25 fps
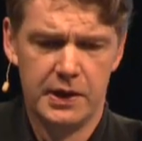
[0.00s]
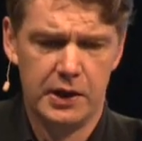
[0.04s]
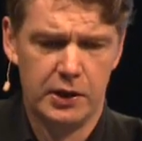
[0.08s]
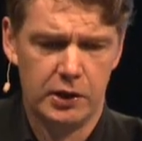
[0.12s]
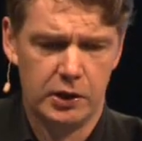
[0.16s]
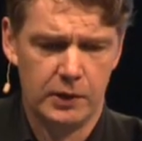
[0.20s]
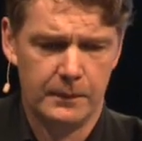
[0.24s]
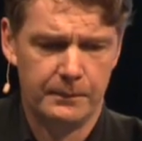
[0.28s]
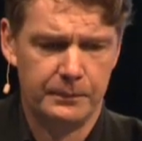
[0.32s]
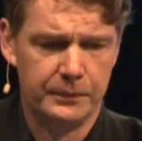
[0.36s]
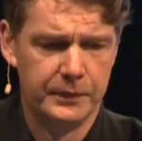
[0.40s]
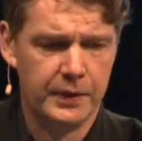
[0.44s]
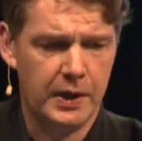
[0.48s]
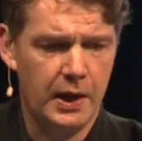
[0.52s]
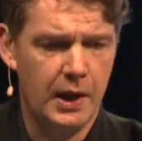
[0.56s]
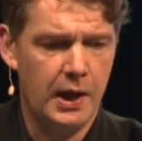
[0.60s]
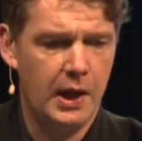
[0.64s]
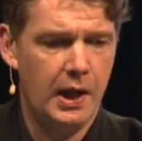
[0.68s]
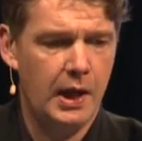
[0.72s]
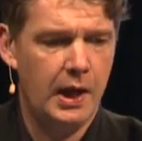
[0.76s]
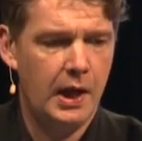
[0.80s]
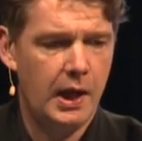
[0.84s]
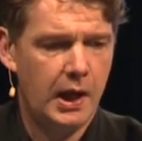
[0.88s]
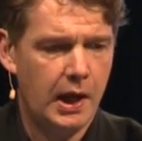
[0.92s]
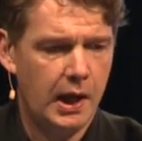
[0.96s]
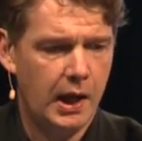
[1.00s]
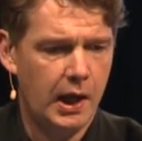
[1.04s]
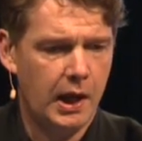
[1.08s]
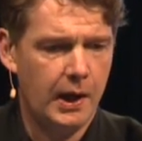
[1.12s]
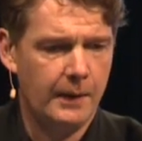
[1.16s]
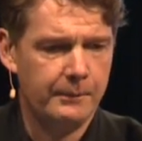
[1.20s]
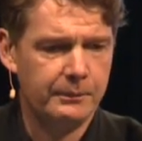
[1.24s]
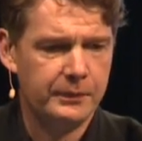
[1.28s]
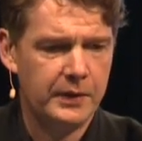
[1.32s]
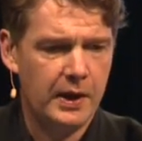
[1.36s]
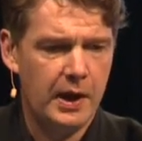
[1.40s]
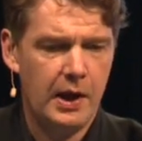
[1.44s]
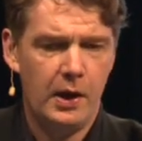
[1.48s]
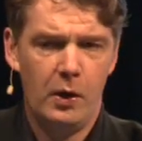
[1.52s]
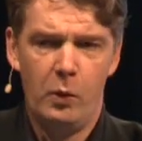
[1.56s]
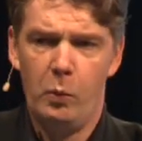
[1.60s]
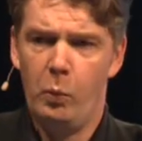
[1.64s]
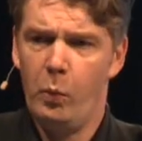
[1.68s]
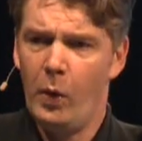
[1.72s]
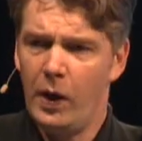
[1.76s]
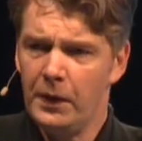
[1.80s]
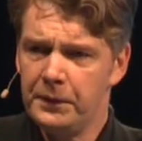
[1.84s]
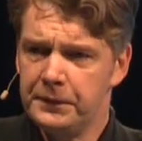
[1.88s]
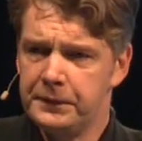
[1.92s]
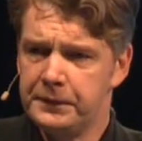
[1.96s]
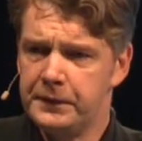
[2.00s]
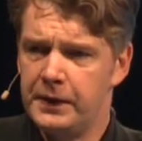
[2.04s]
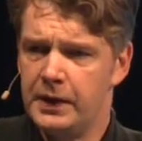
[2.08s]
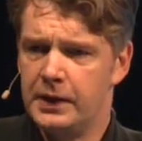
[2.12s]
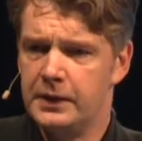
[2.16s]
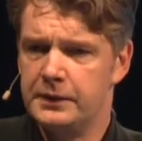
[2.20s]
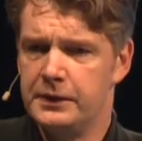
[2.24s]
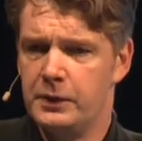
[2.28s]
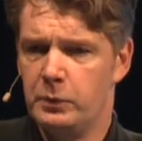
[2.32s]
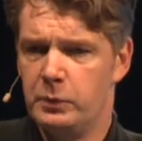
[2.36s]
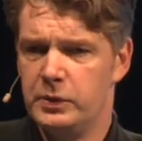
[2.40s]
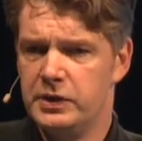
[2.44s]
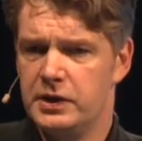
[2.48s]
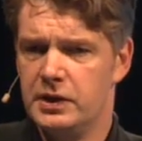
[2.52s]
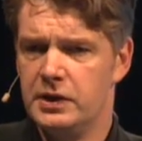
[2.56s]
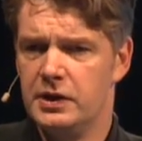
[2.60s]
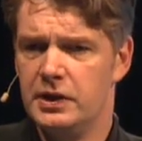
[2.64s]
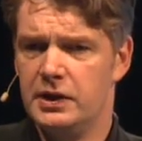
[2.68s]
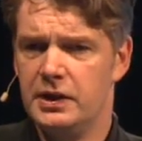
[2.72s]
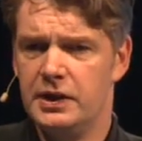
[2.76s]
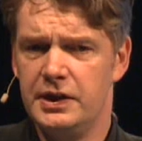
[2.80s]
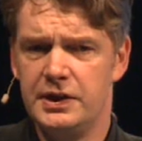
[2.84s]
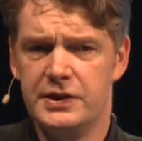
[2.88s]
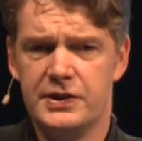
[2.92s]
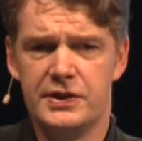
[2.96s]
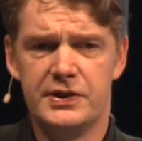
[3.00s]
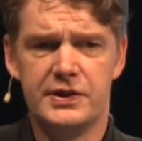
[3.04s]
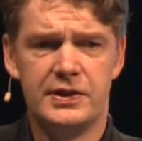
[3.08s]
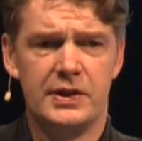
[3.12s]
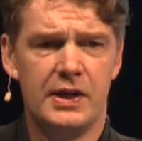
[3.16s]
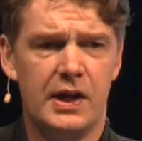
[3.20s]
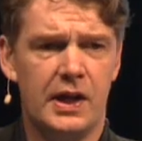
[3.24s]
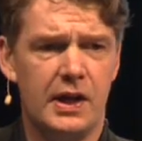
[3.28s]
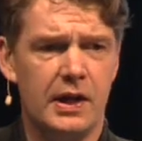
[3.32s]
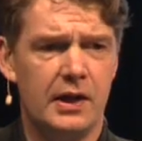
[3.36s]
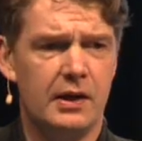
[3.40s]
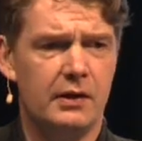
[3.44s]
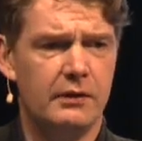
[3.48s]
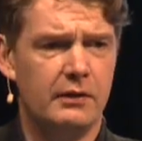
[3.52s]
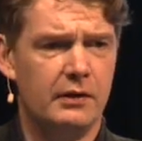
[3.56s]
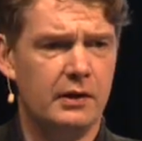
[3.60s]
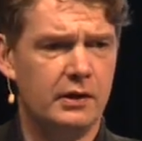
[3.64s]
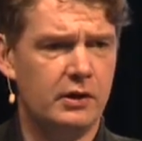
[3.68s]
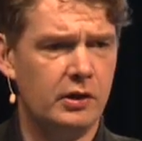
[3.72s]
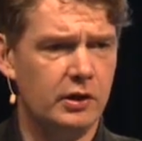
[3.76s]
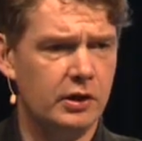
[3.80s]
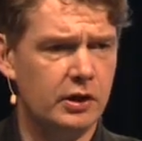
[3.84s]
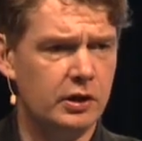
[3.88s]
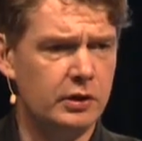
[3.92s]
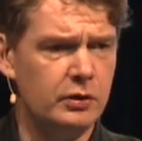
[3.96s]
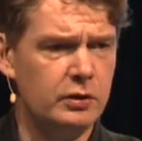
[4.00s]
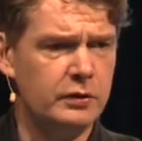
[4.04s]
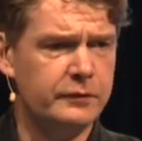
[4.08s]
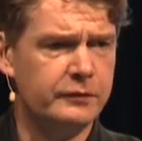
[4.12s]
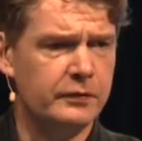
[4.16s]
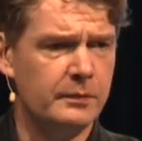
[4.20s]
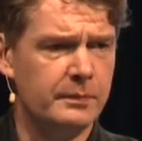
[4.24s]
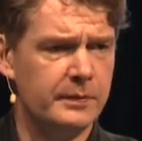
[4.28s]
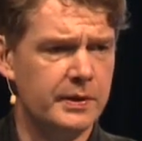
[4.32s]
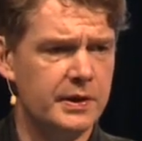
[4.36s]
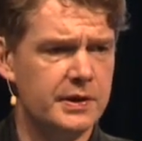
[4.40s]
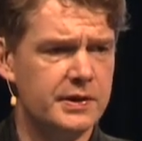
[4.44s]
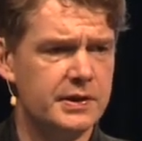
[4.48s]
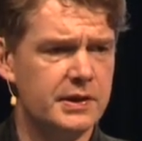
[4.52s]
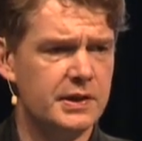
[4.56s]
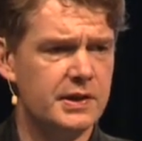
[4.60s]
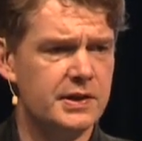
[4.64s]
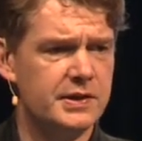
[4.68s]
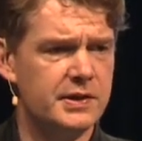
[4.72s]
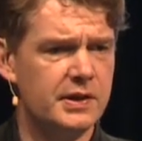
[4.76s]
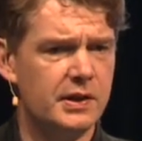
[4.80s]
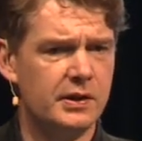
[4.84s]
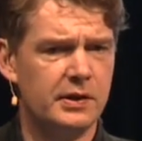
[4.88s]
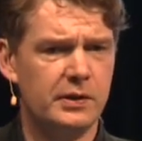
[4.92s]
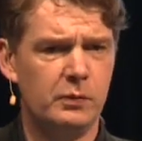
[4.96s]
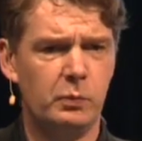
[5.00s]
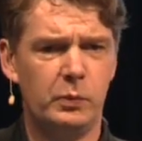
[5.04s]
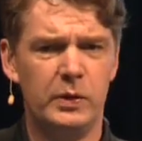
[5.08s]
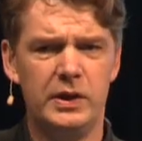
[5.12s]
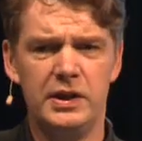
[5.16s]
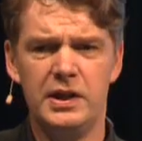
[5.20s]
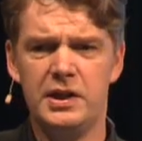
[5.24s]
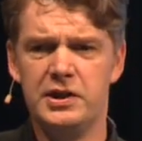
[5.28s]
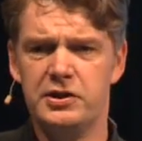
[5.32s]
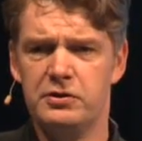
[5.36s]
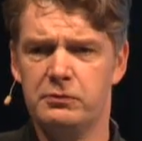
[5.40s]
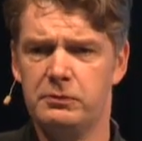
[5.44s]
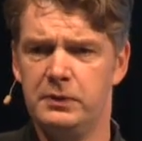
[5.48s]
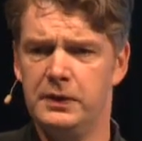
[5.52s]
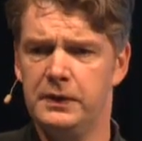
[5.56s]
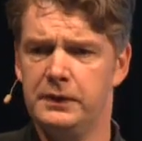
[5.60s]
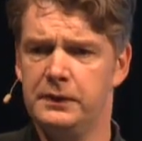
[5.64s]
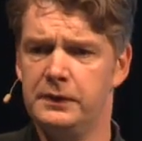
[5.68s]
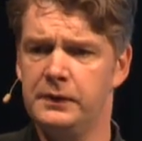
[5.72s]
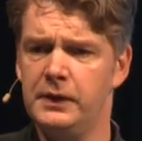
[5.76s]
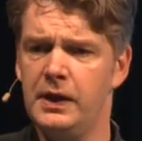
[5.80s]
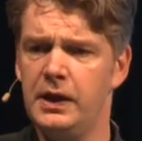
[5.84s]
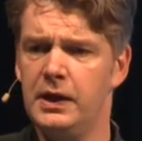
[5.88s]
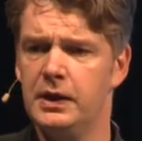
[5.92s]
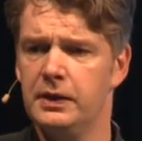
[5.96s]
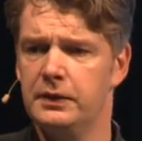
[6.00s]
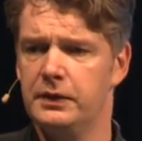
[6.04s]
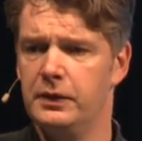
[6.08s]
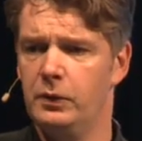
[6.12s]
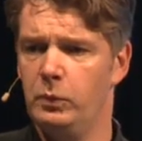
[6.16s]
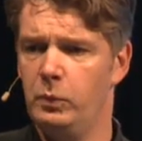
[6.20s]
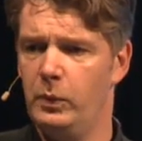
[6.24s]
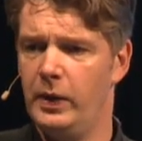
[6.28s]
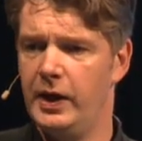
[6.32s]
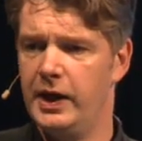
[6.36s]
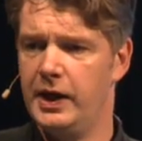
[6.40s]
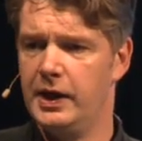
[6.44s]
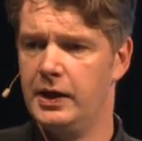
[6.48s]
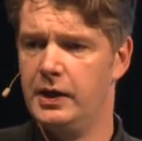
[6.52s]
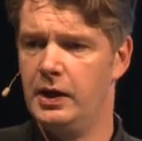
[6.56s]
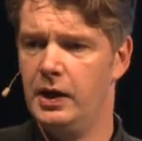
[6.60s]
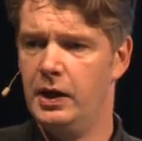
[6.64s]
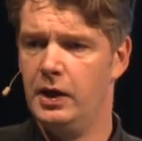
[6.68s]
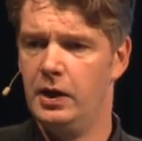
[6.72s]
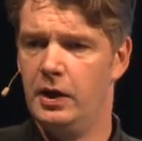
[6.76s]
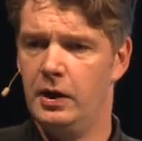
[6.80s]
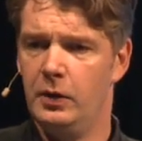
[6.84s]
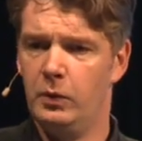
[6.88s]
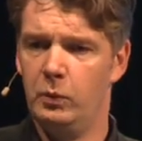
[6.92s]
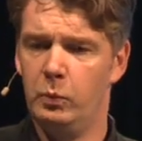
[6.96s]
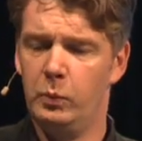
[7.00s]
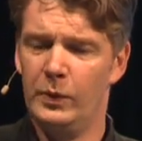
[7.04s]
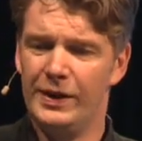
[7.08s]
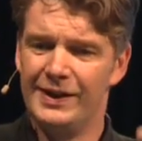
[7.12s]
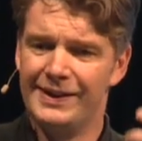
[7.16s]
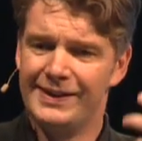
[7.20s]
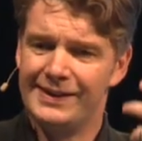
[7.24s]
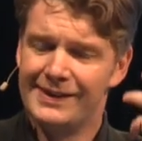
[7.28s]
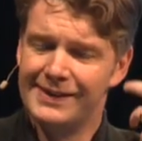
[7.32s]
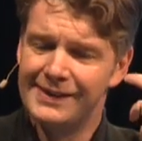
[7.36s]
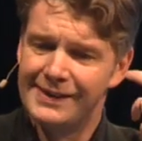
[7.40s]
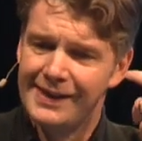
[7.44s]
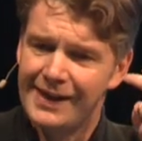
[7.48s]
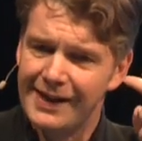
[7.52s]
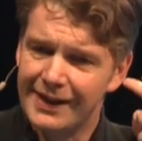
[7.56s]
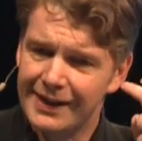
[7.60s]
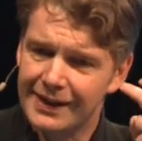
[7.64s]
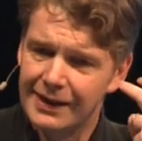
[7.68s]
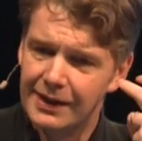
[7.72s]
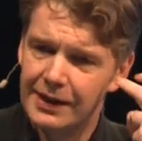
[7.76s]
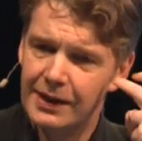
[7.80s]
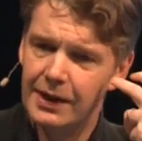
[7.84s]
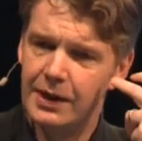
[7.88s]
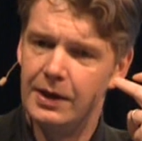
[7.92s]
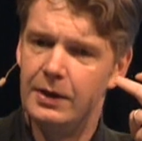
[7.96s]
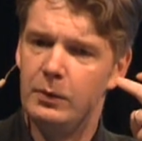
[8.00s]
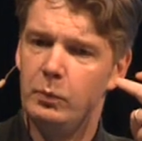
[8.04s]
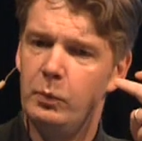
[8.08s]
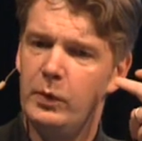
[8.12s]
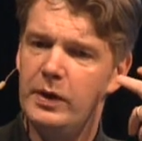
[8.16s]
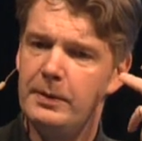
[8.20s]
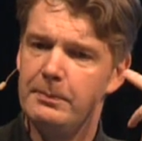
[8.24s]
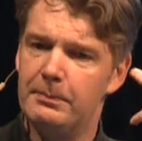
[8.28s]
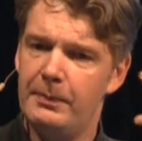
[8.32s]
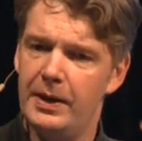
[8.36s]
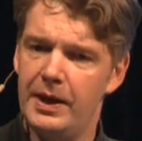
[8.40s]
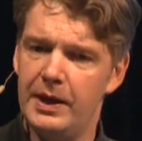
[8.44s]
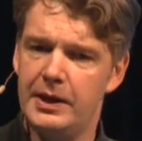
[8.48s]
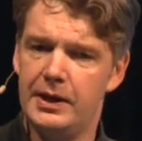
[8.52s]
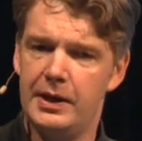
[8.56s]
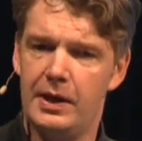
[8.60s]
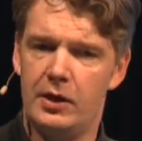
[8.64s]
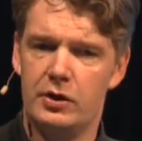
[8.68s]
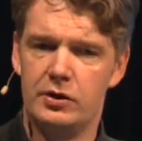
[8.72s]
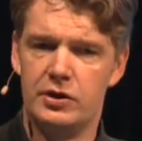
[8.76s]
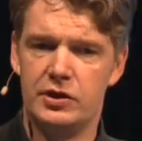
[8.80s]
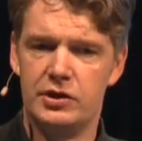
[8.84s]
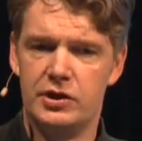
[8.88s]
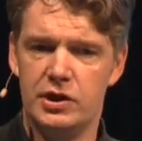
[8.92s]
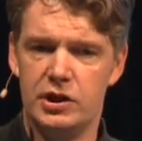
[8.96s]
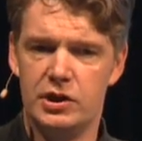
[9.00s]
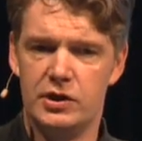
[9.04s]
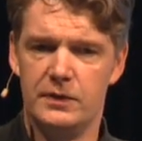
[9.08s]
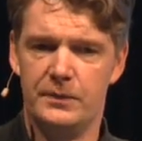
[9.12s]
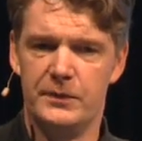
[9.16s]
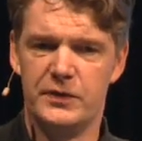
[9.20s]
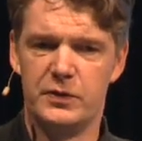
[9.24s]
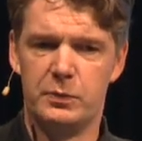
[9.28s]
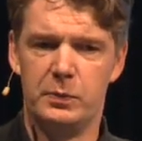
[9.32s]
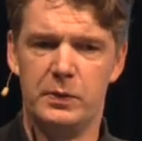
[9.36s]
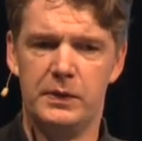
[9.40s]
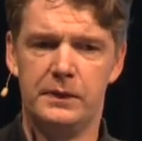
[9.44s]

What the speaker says: here. One thing that we can at least say, conclude from this, is that we need to rethink the way we think we make our decisions.